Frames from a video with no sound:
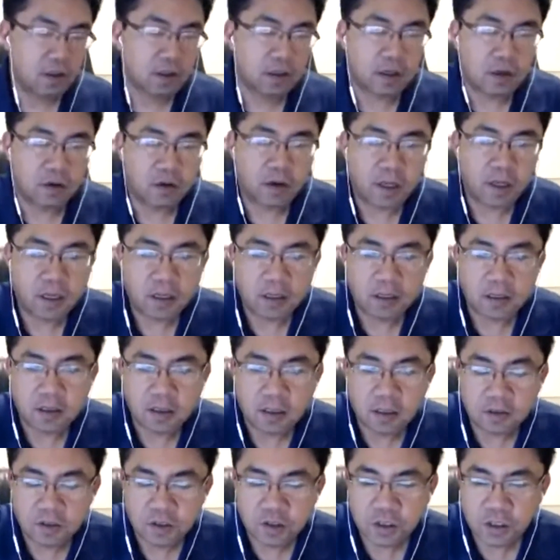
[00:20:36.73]
go ahead
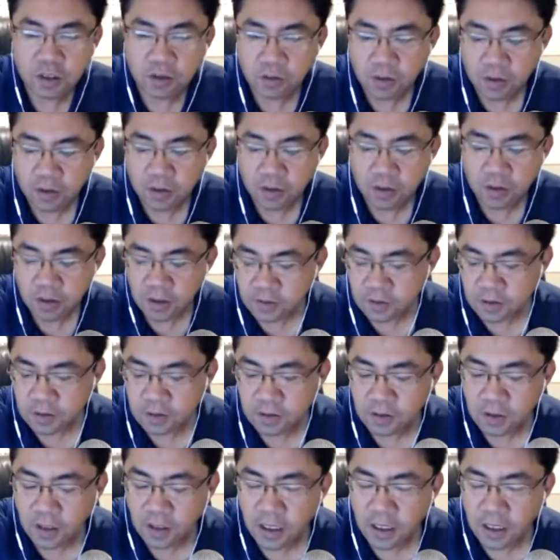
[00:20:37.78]
and share with us
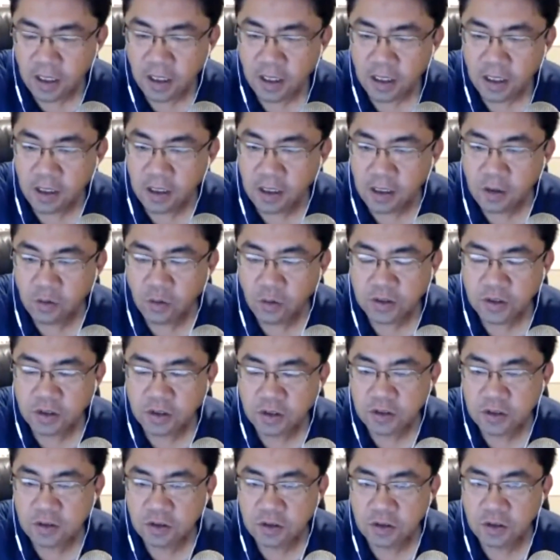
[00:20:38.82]
any
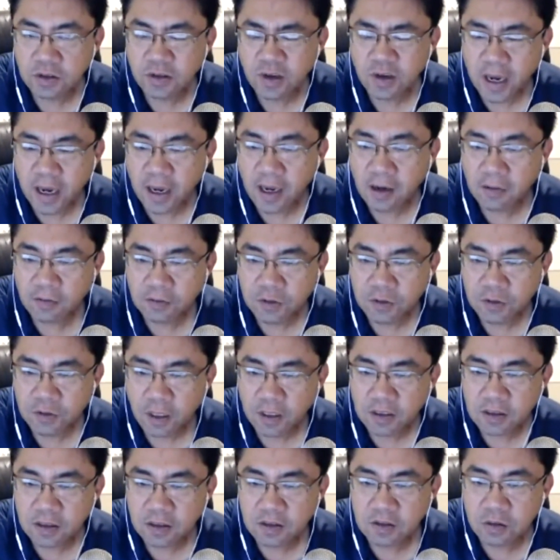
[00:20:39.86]
questions you have
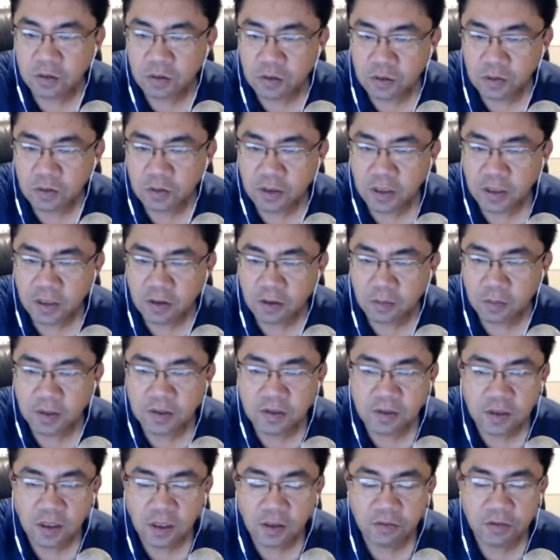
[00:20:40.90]
directed to either
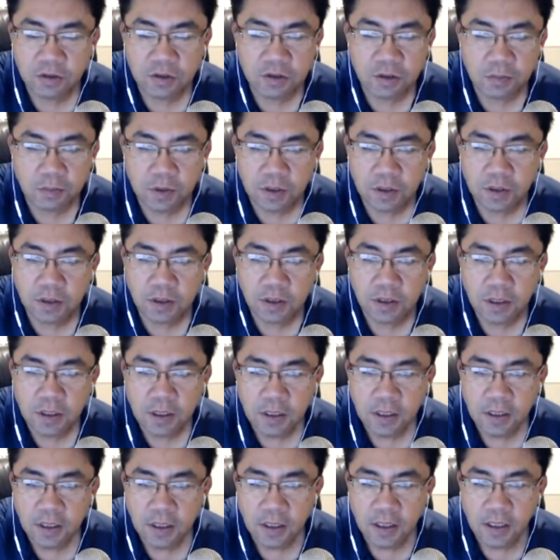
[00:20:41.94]
myself or to Bill,
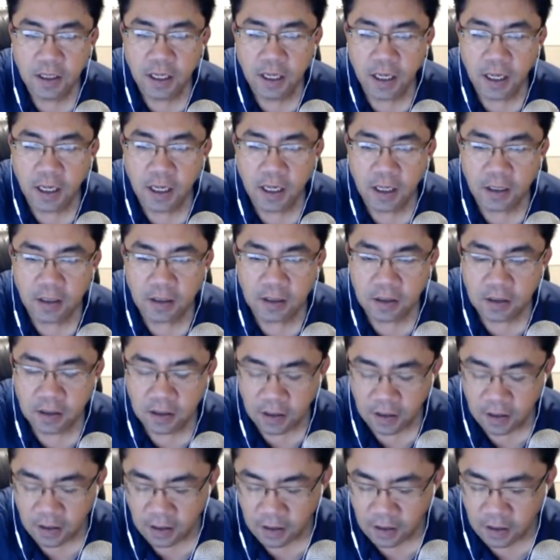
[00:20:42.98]
and
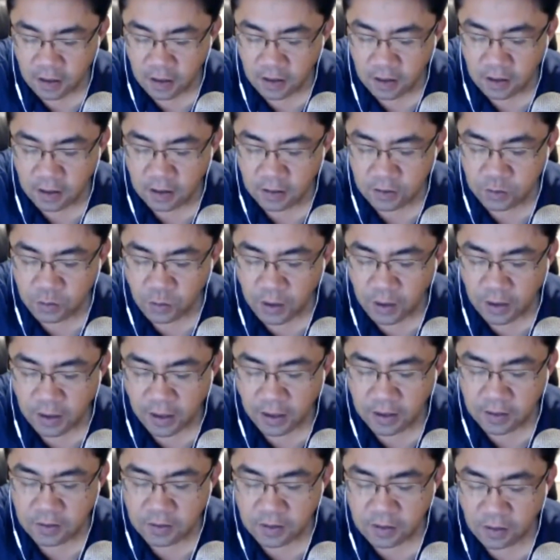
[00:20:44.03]
as well
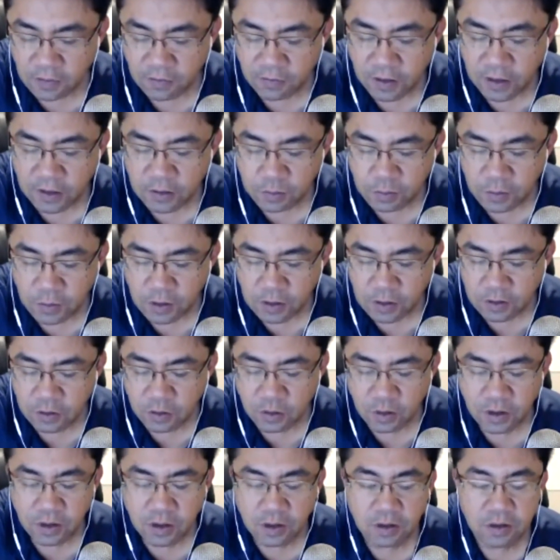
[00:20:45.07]
as Facebook,
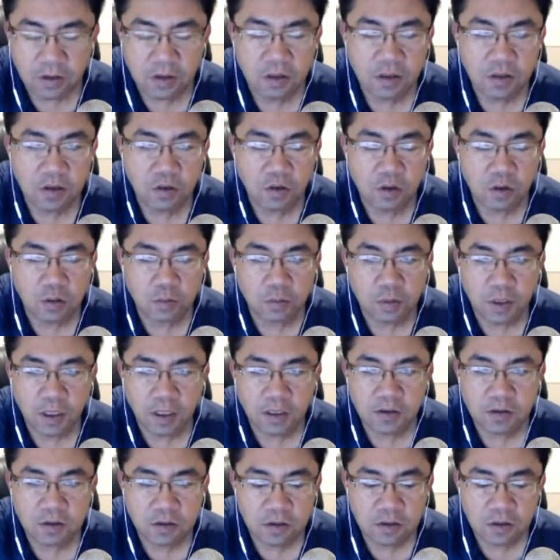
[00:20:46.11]
Twitter, Google+.
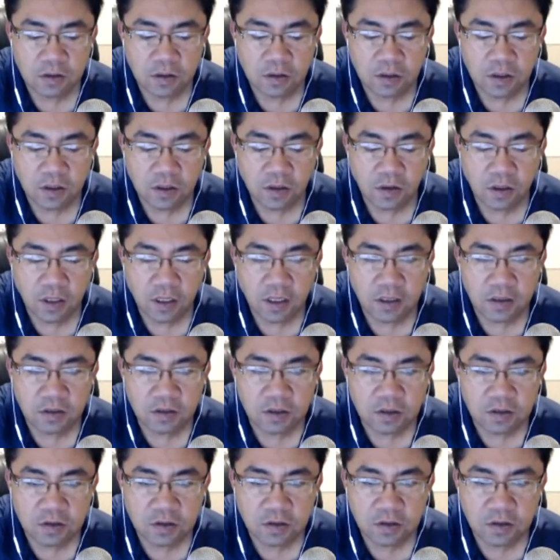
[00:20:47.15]
You can go ahead and
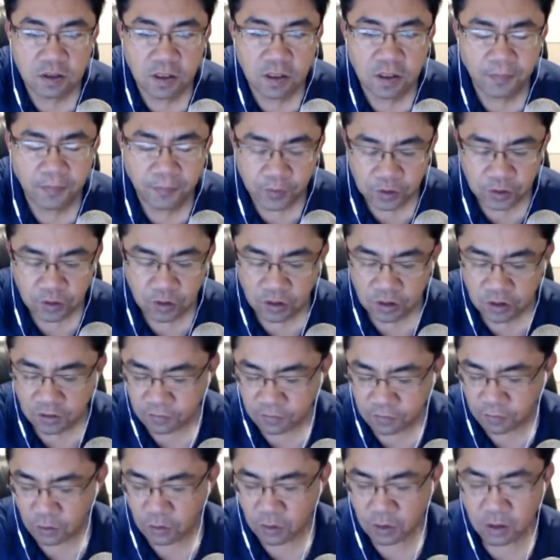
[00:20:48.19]
just search
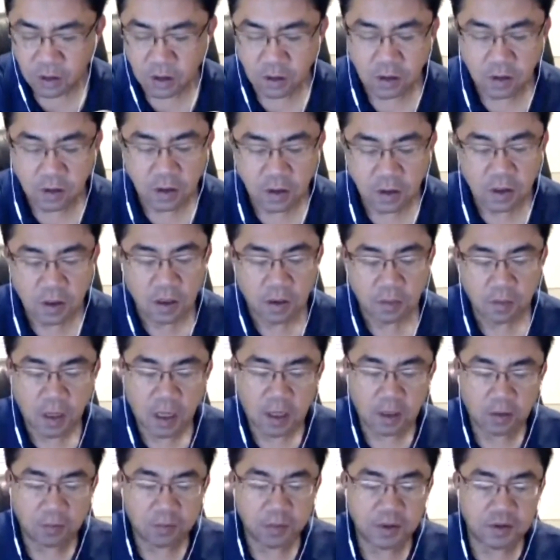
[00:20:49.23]
for
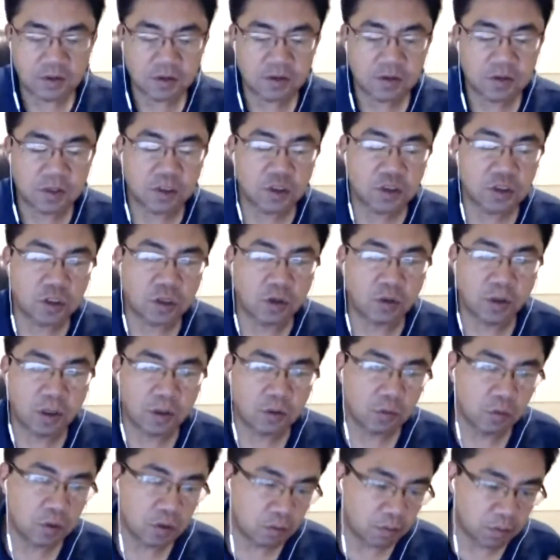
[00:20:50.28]
Bottled Business Sense Show, and
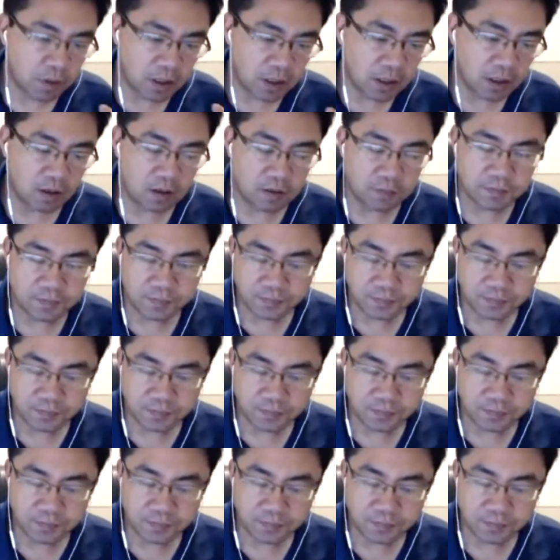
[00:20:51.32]
we'll be